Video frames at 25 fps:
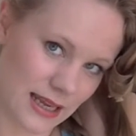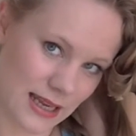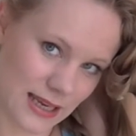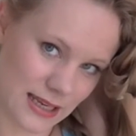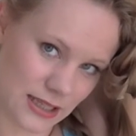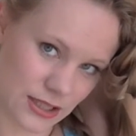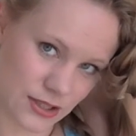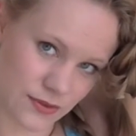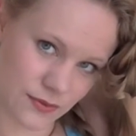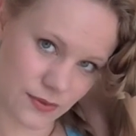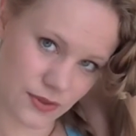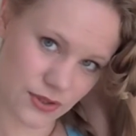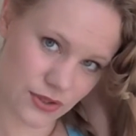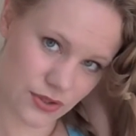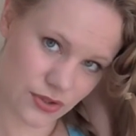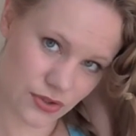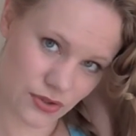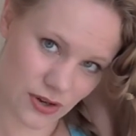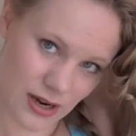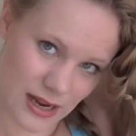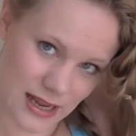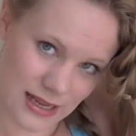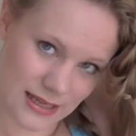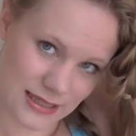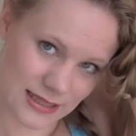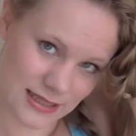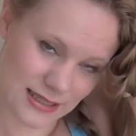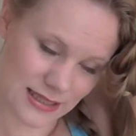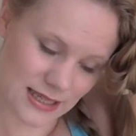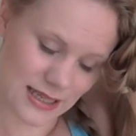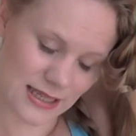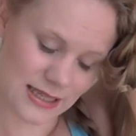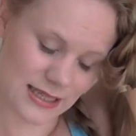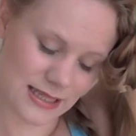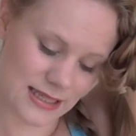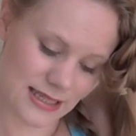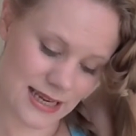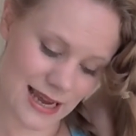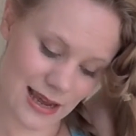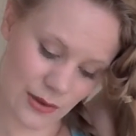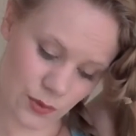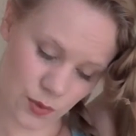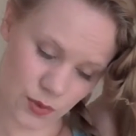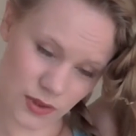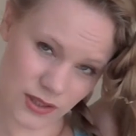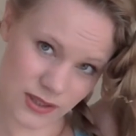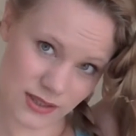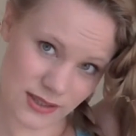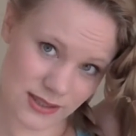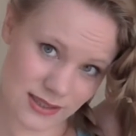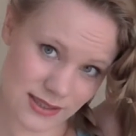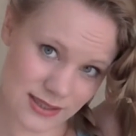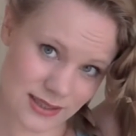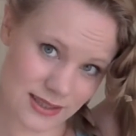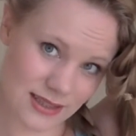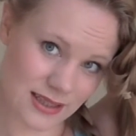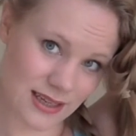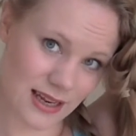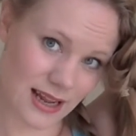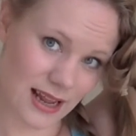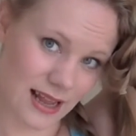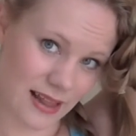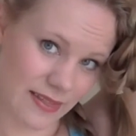each of the strands downwards,